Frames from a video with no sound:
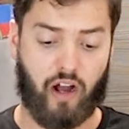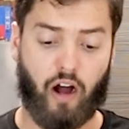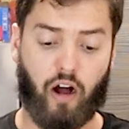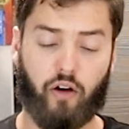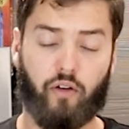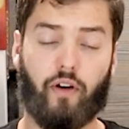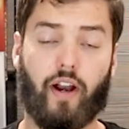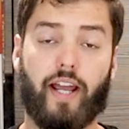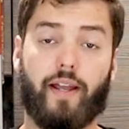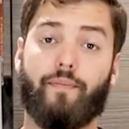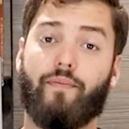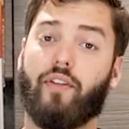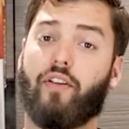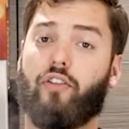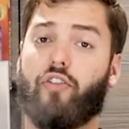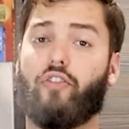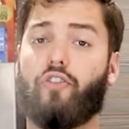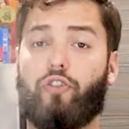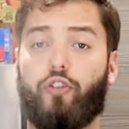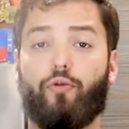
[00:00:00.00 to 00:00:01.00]

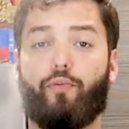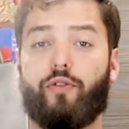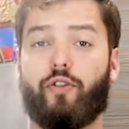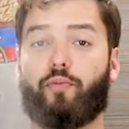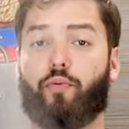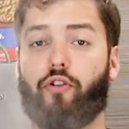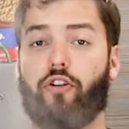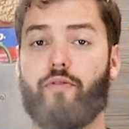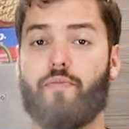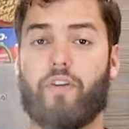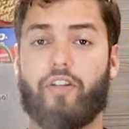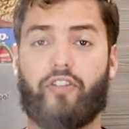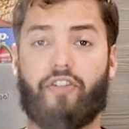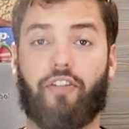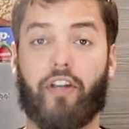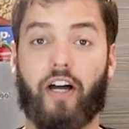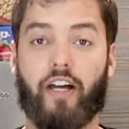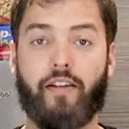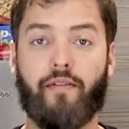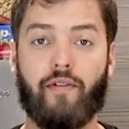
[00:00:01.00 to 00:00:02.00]
Alright, your soup is pretty
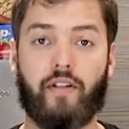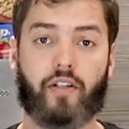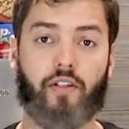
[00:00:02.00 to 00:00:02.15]
much done.